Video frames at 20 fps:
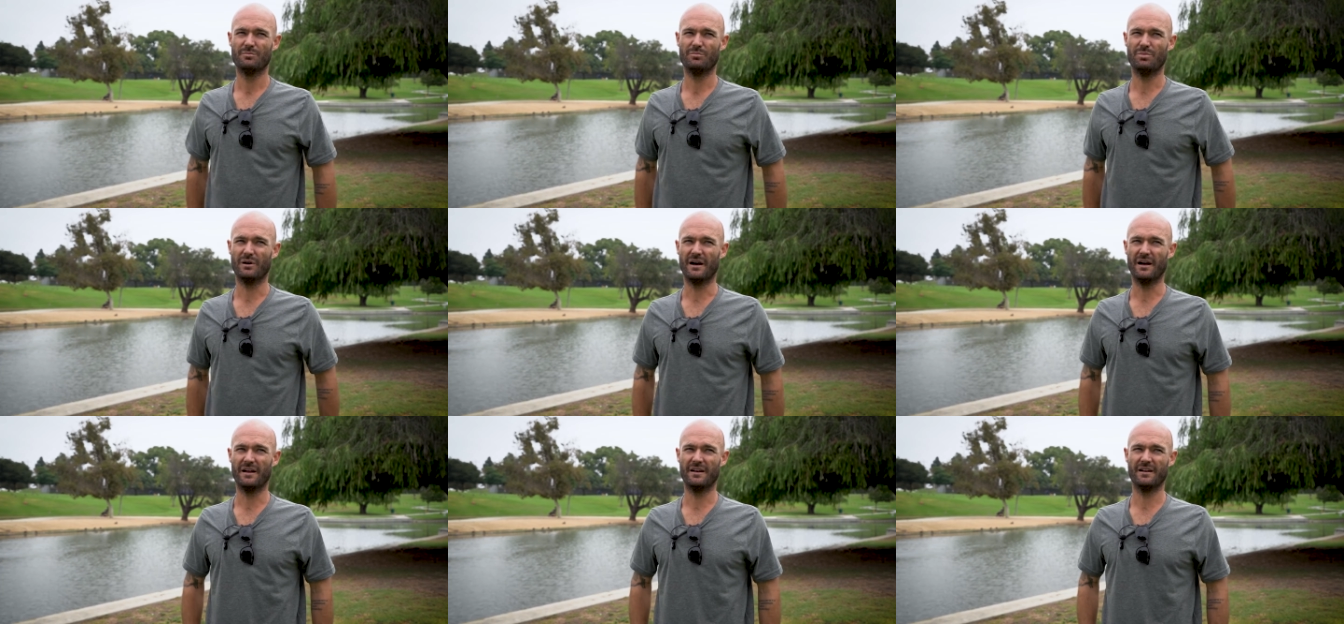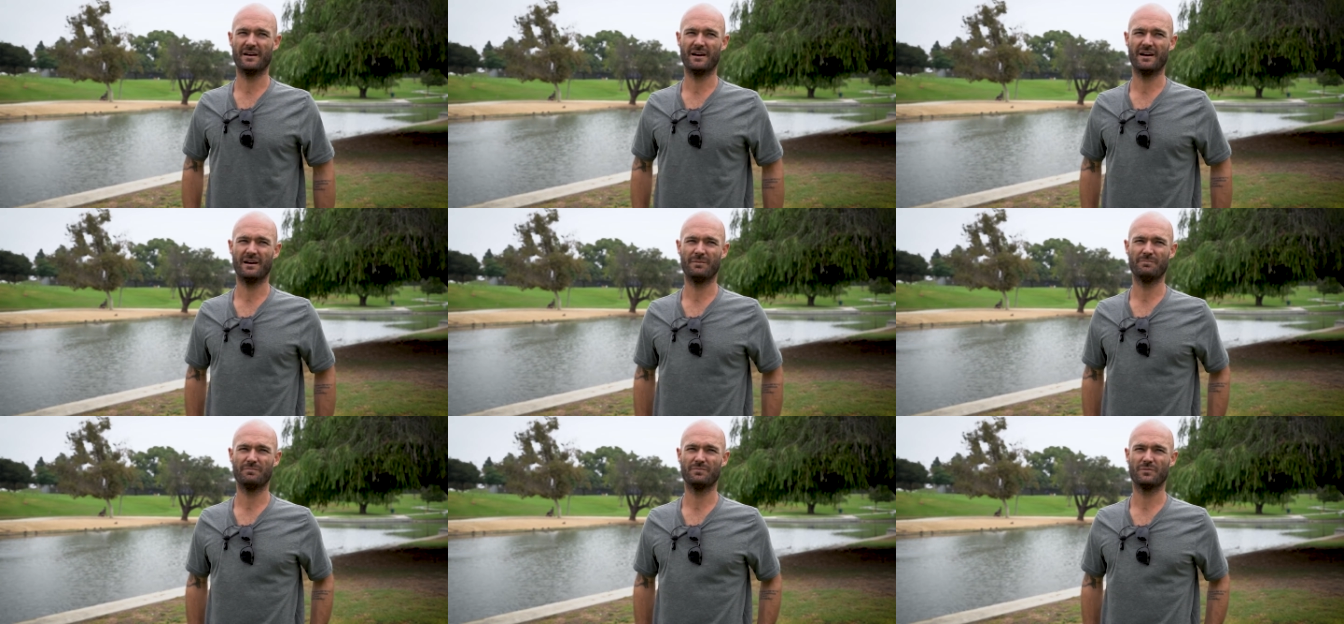But
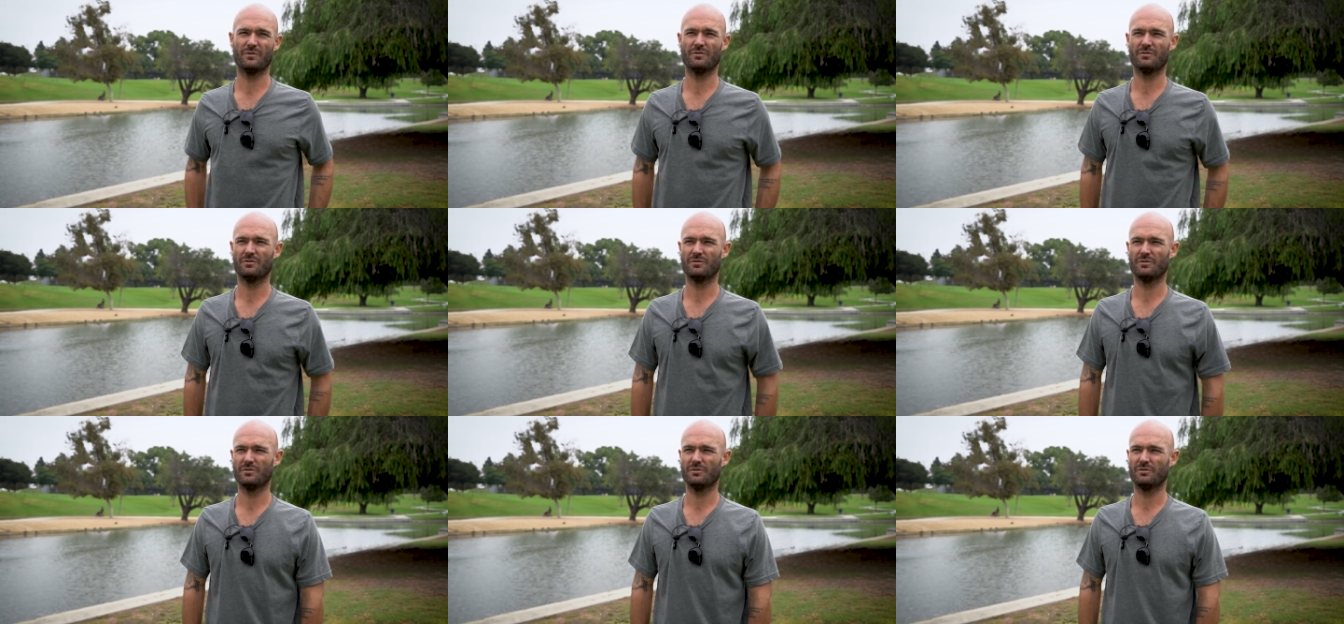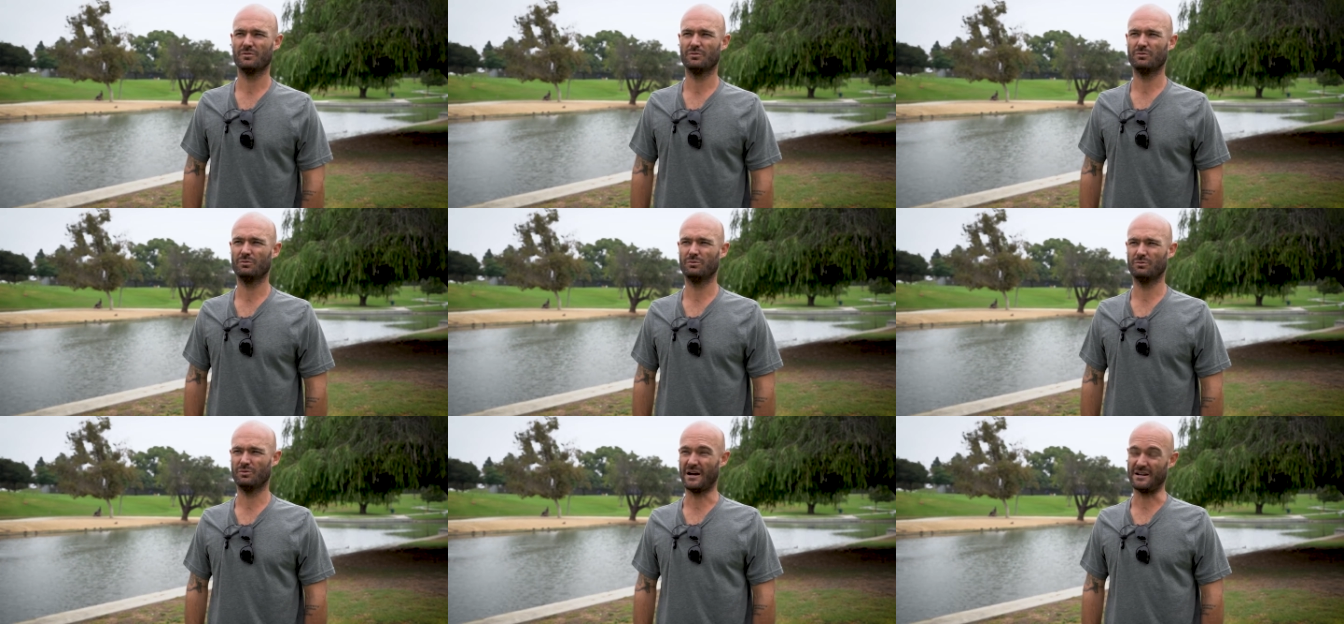
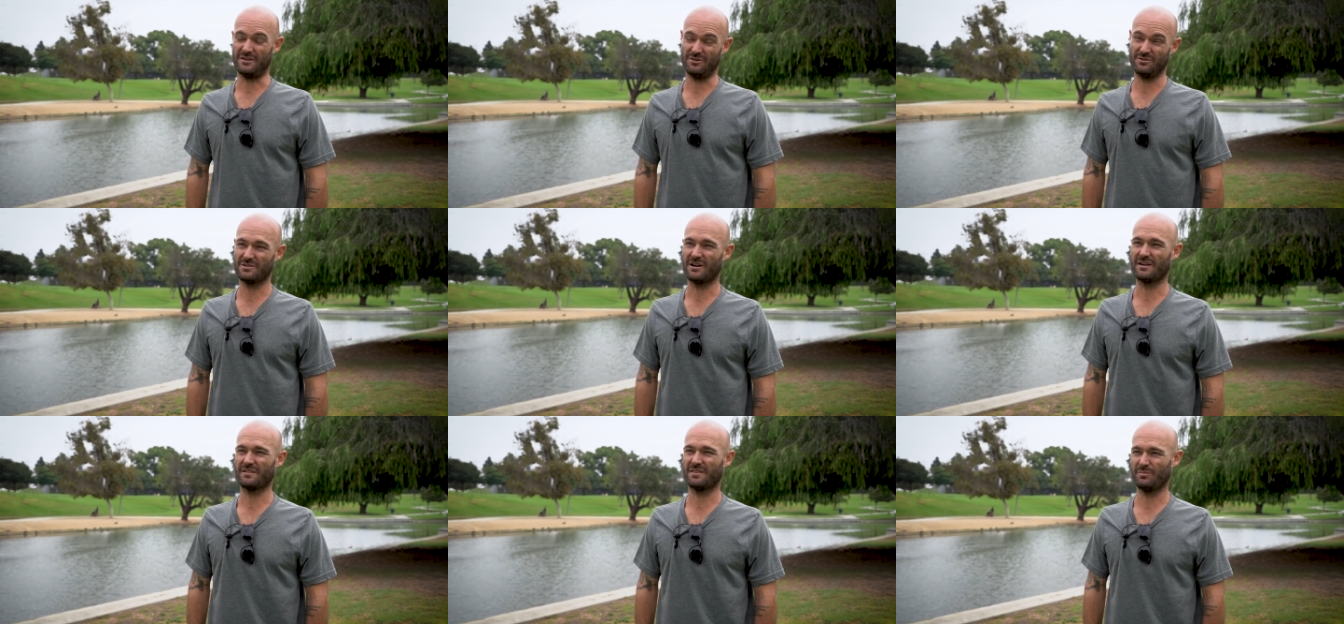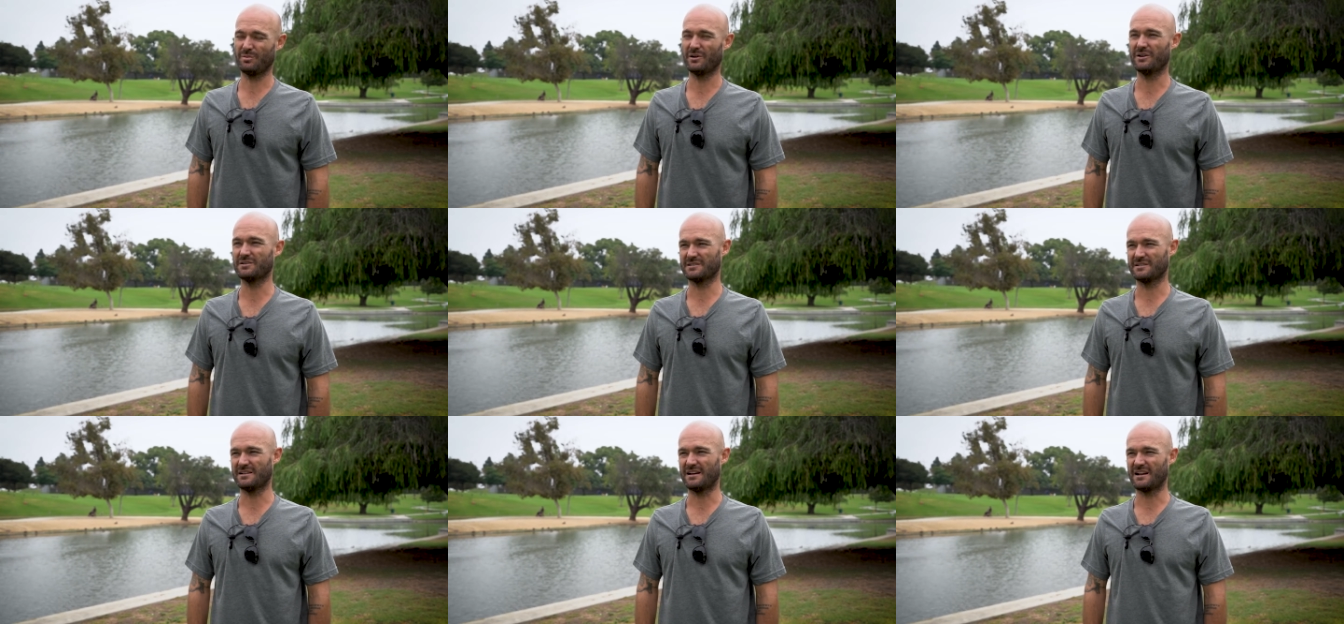I do talk to the
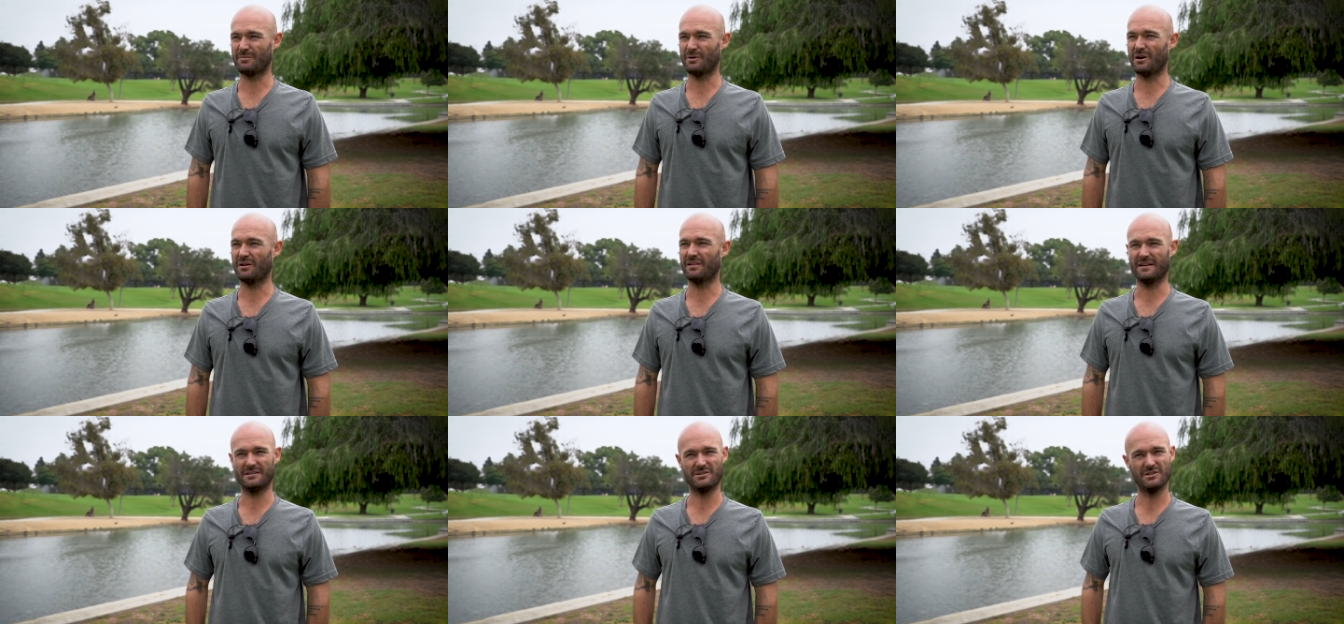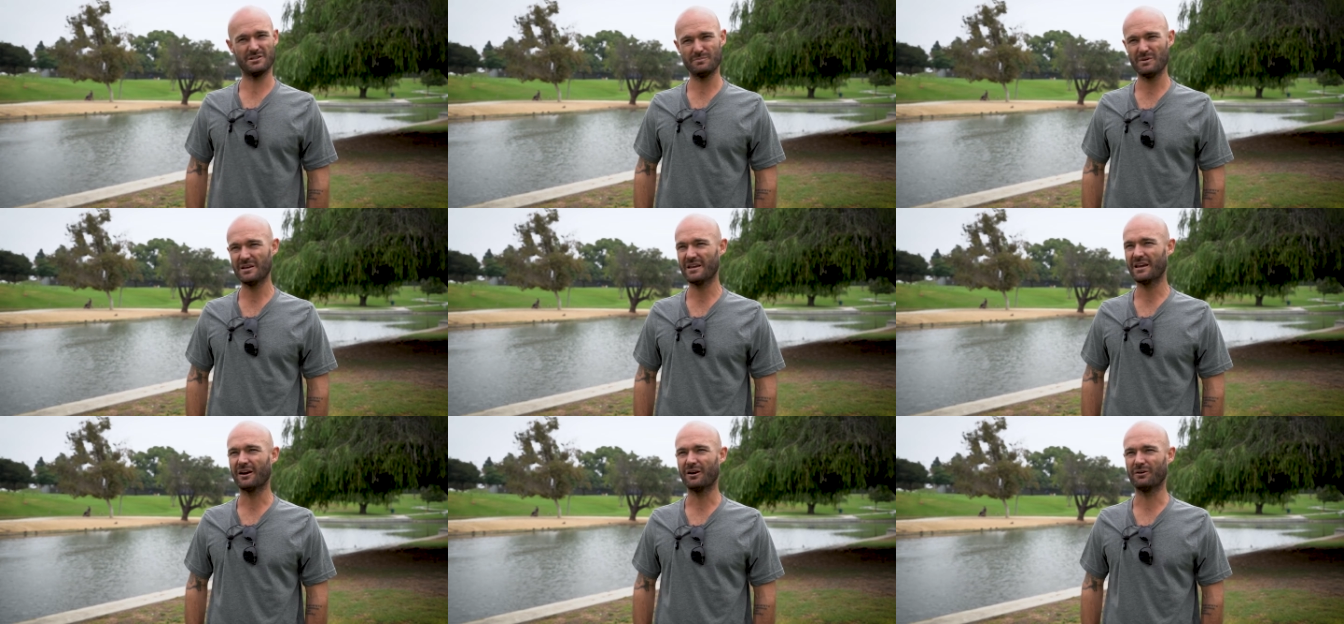players a lot about, like, just
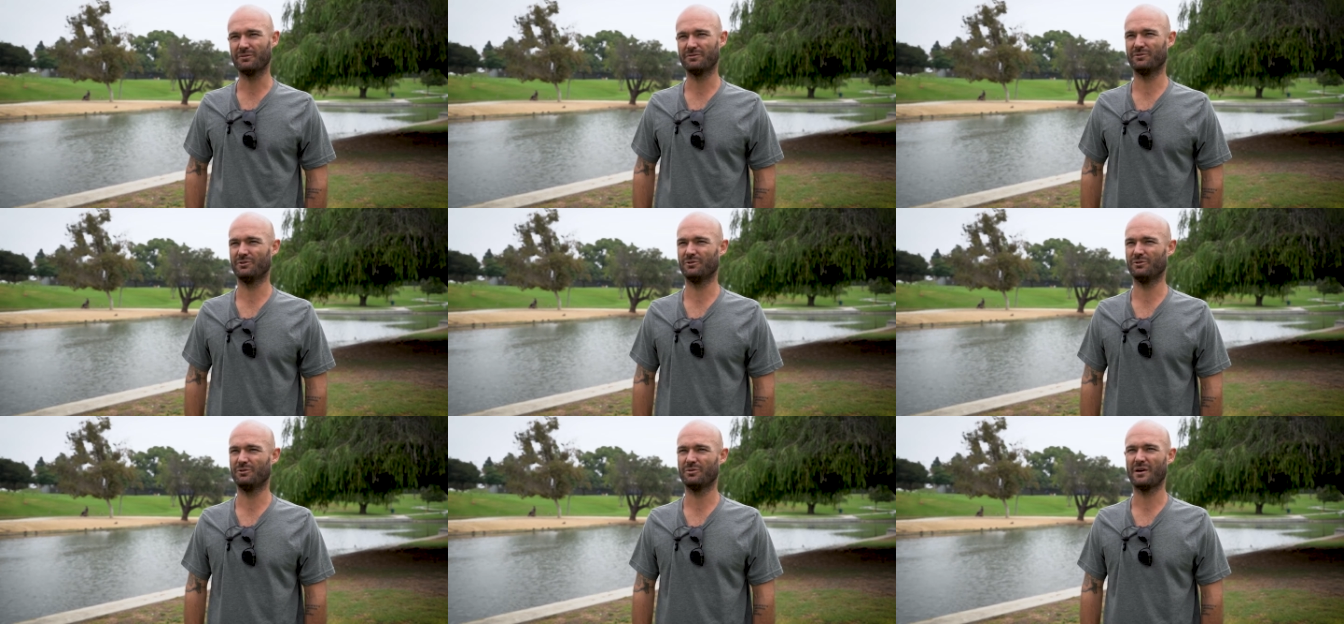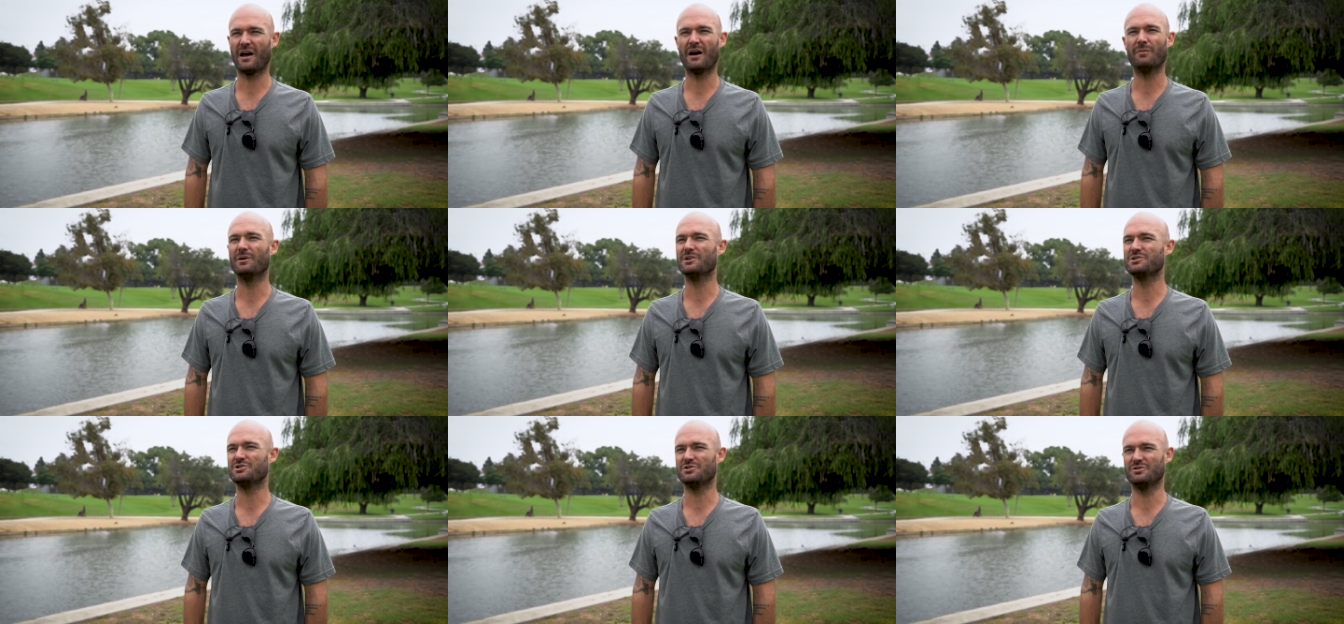be careful how
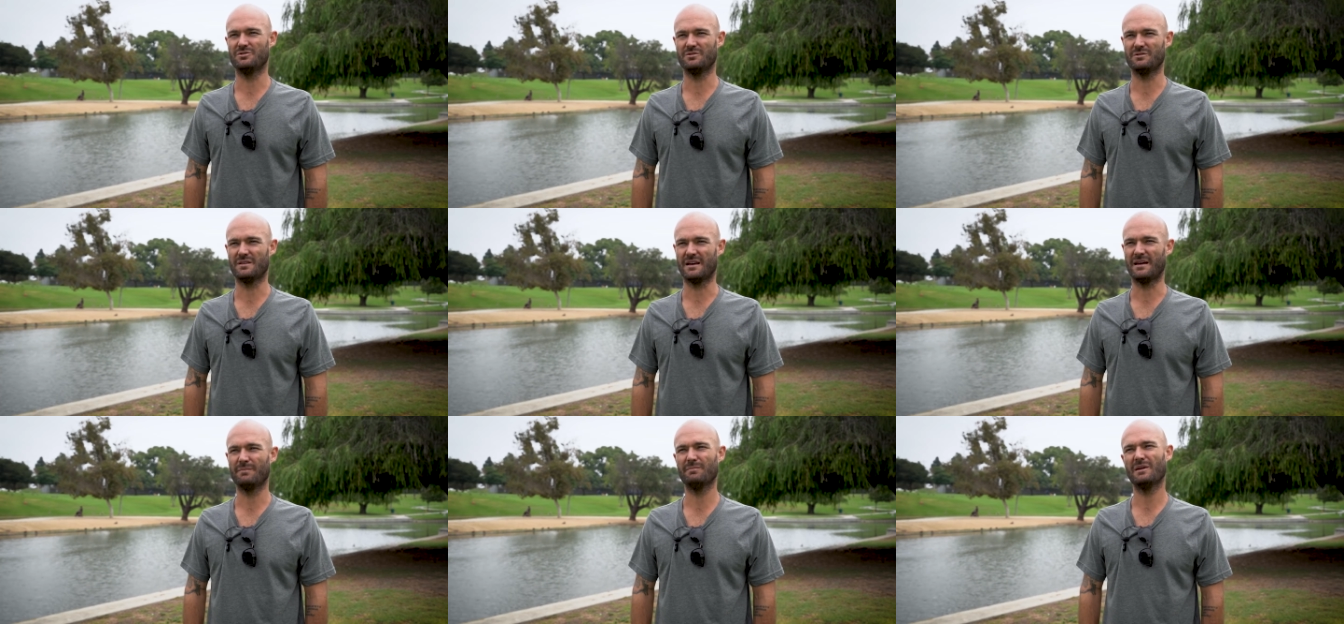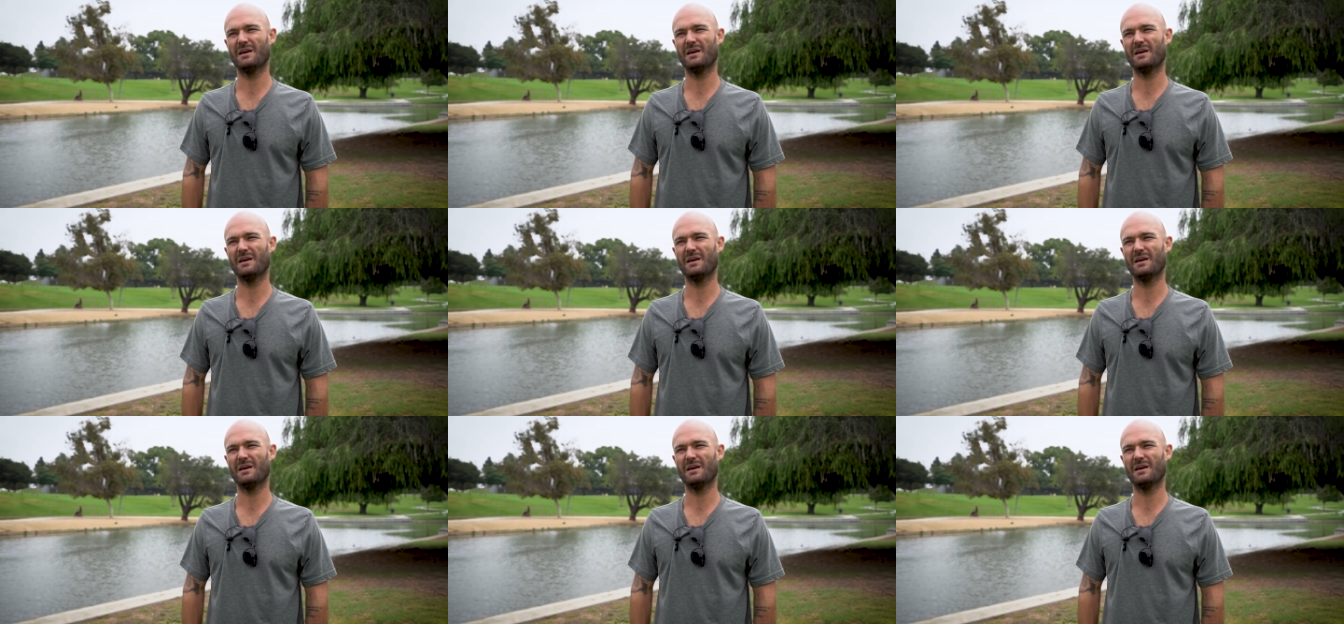much you do that.